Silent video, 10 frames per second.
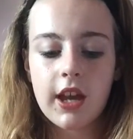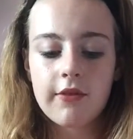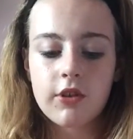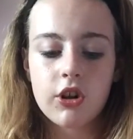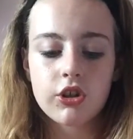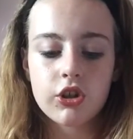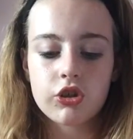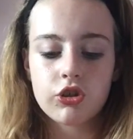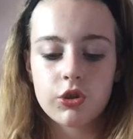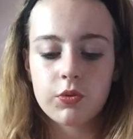I've got a Dog
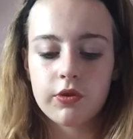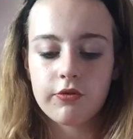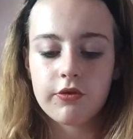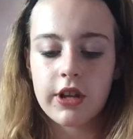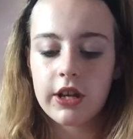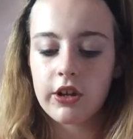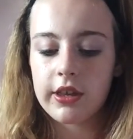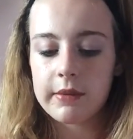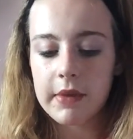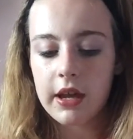Trust one that I got
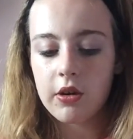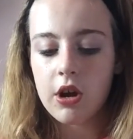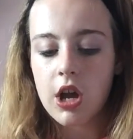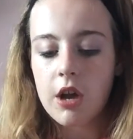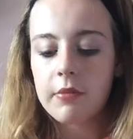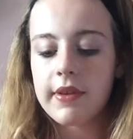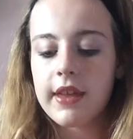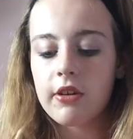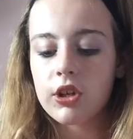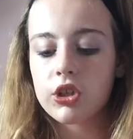in the mail. But
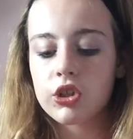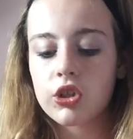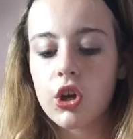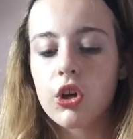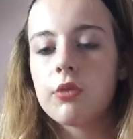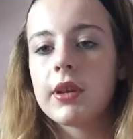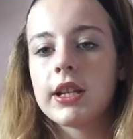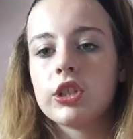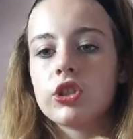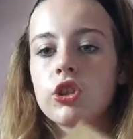there are so
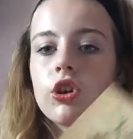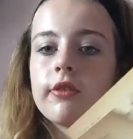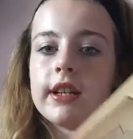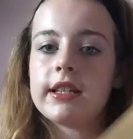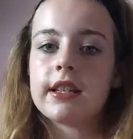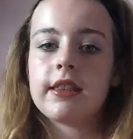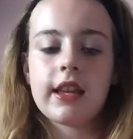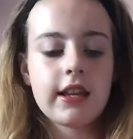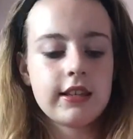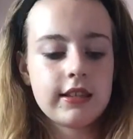many stories in
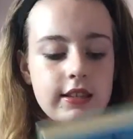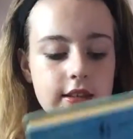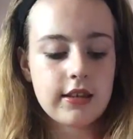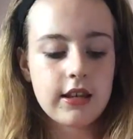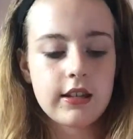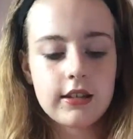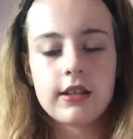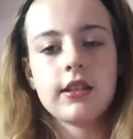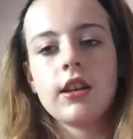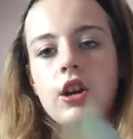this
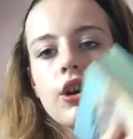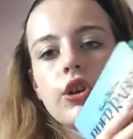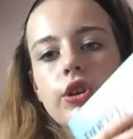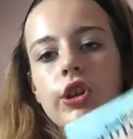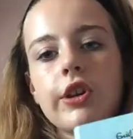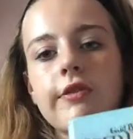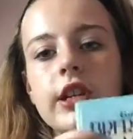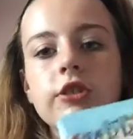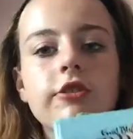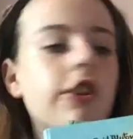that you can
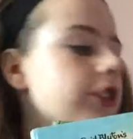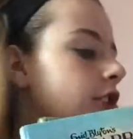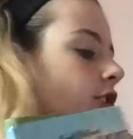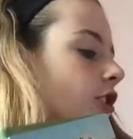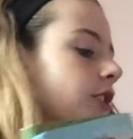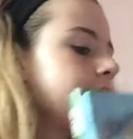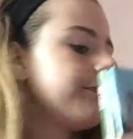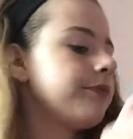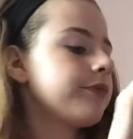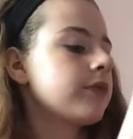read. So I've got those 2.
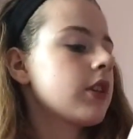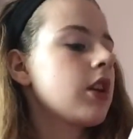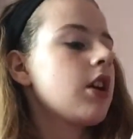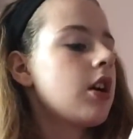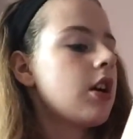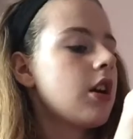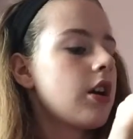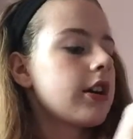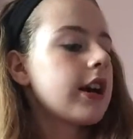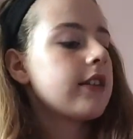
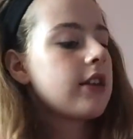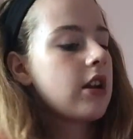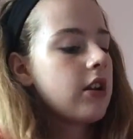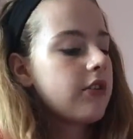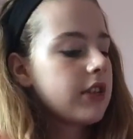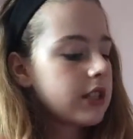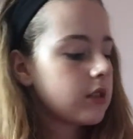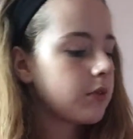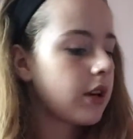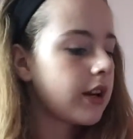Okay, then
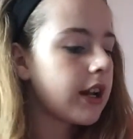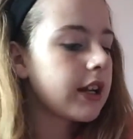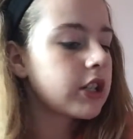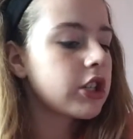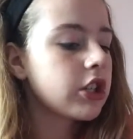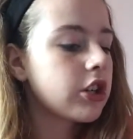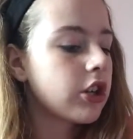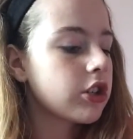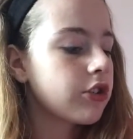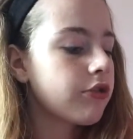this one I actually
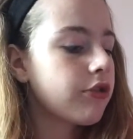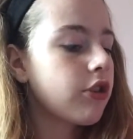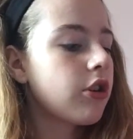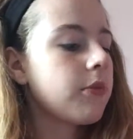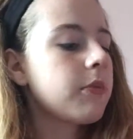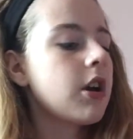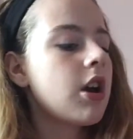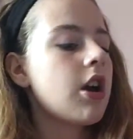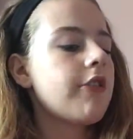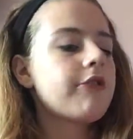got from
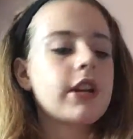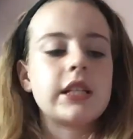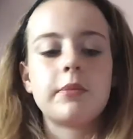a friend's